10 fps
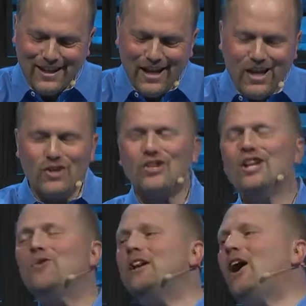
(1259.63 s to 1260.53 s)
You see,
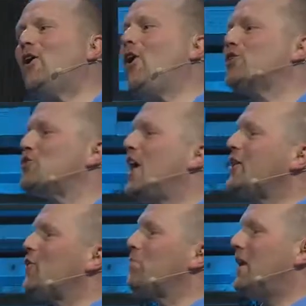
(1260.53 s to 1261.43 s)
you and I are, are
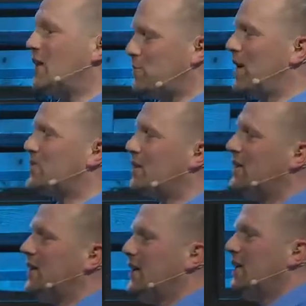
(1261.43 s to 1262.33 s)
triune beings, basically.